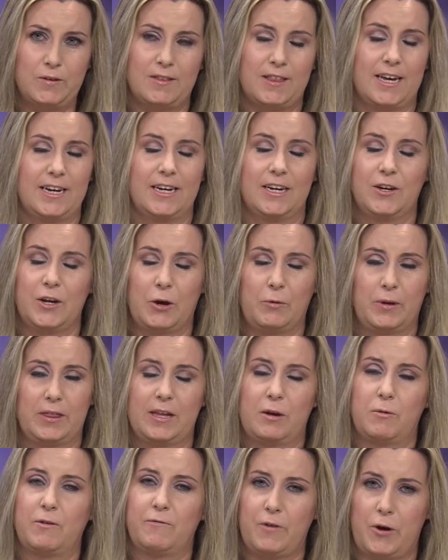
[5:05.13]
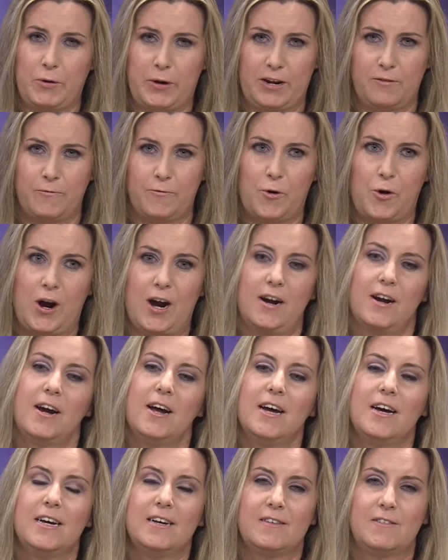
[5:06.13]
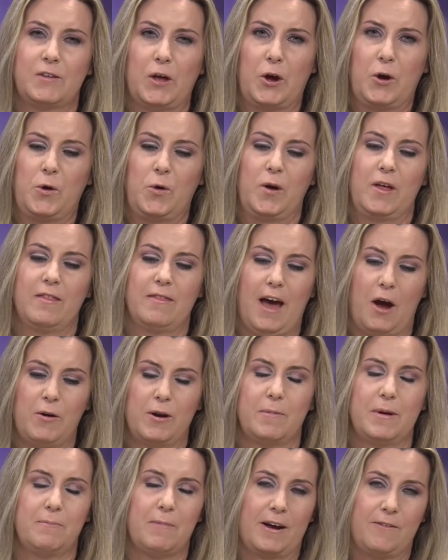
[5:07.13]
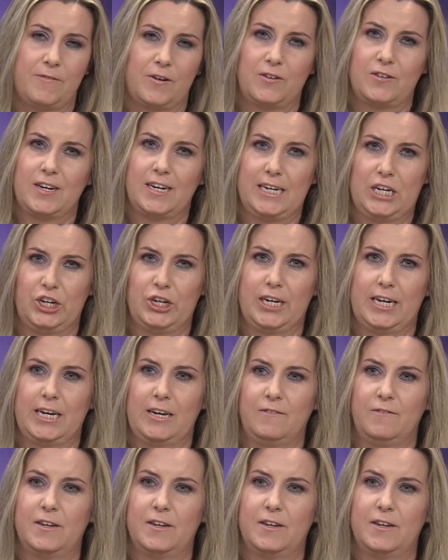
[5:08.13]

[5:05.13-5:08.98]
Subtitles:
They didn't know what they were voting for. So that would be my first initiative,